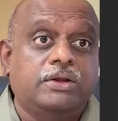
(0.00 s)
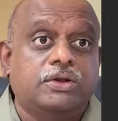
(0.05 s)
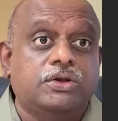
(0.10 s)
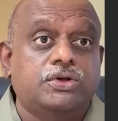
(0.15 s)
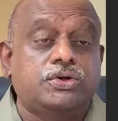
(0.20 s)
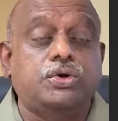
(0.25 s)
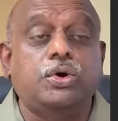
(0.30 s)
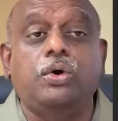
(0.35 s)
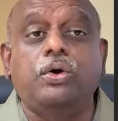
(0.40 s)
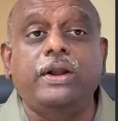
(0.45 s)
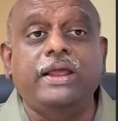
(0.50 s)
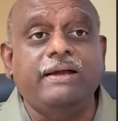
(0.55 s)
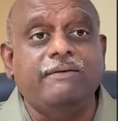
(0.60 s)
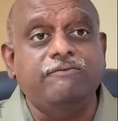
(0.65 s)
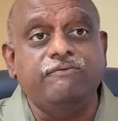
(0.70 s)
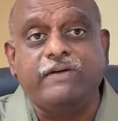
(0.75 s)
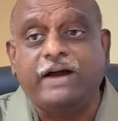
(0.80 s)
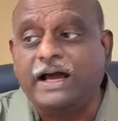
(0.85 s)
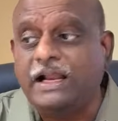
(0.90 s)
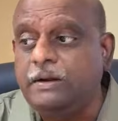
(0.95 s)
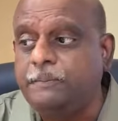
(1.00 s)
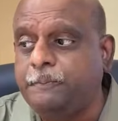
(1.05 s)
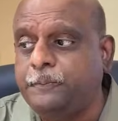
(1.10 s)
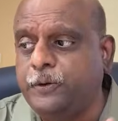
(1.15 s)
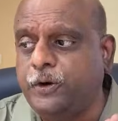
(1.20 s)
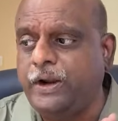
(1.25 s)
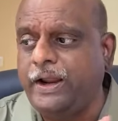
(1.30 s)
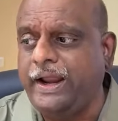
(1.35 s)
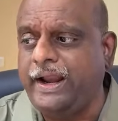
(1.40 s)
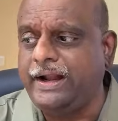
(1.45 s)
Sodium
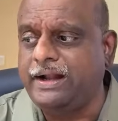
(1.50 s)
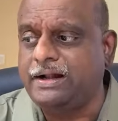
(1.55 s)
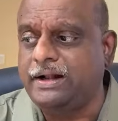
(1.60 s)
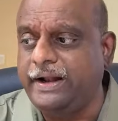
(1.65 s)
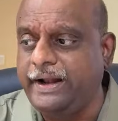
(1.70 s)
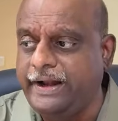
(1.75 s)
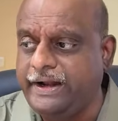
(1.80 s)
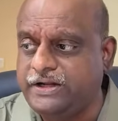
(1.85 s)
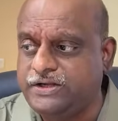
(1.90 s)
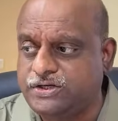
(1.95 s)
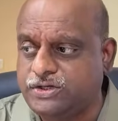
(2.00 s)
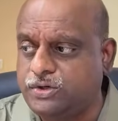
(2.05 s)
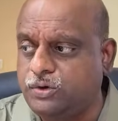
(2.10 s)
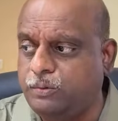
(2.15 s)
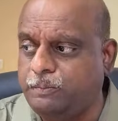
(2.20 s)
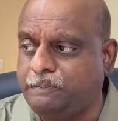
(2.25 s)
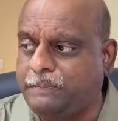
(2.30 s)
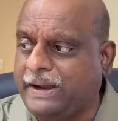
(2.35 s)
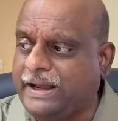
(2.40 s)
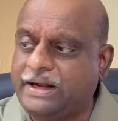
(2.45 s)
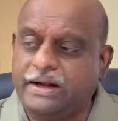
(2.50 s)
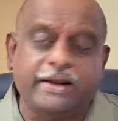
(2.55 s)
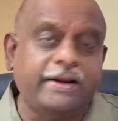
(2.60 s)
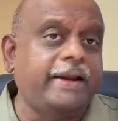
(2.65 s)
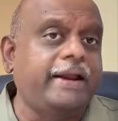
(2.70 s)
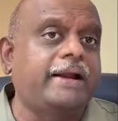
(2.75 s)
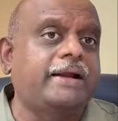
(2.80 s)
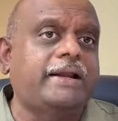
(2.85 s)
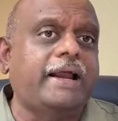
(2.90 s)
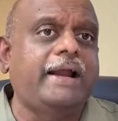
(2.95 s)
valproate leads to
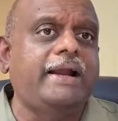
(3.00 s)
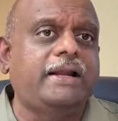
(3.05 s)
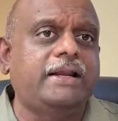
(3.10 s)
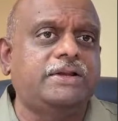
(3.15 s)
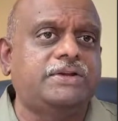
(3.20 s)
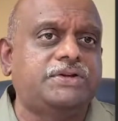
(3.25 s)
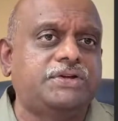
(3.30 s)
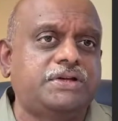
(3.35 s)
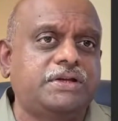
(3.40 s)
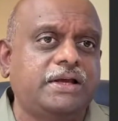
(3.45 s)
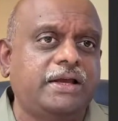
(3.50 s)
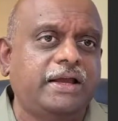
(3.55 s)
pancreatitis.